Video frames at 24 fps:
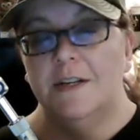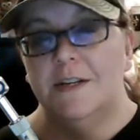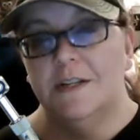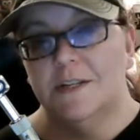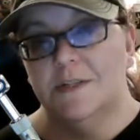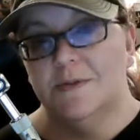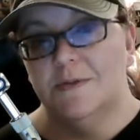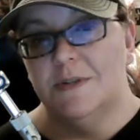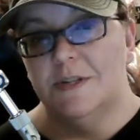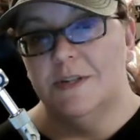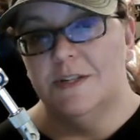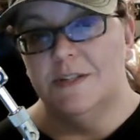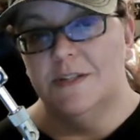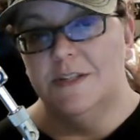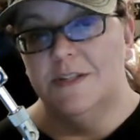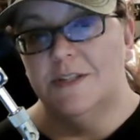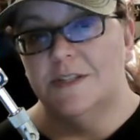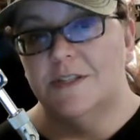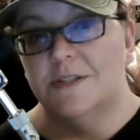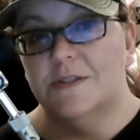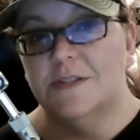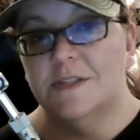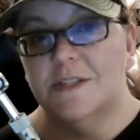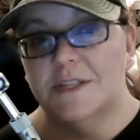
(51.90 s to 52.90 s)
Guess what?
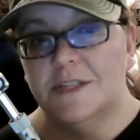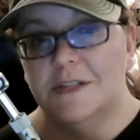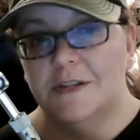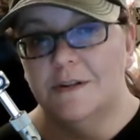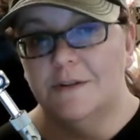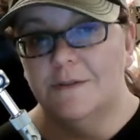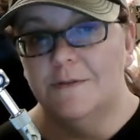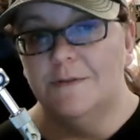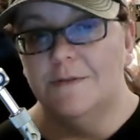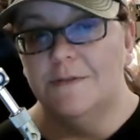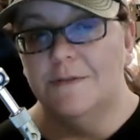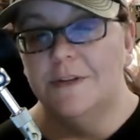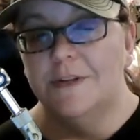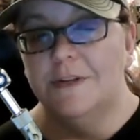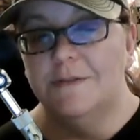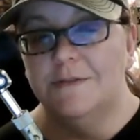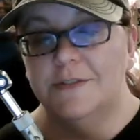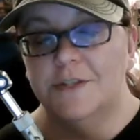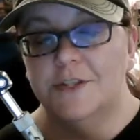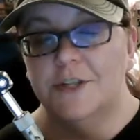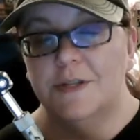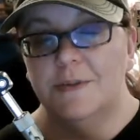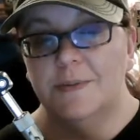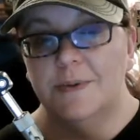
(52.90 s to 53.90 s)
It's on sale for even
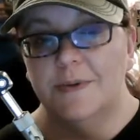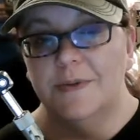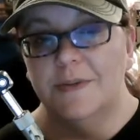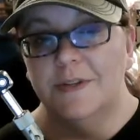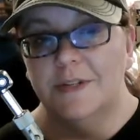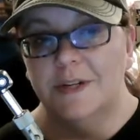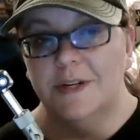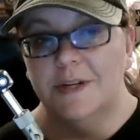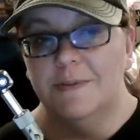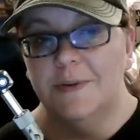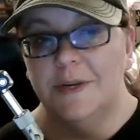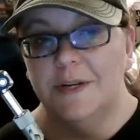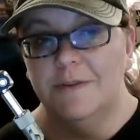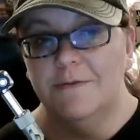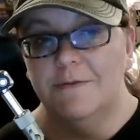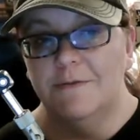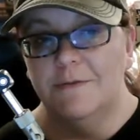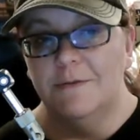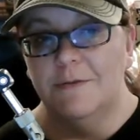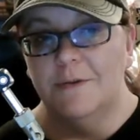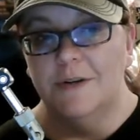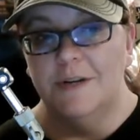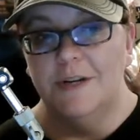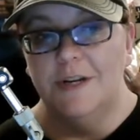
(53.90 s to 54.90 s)
cheaper than I paid
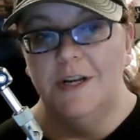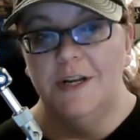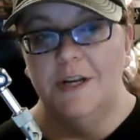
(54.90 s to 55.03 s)
for it.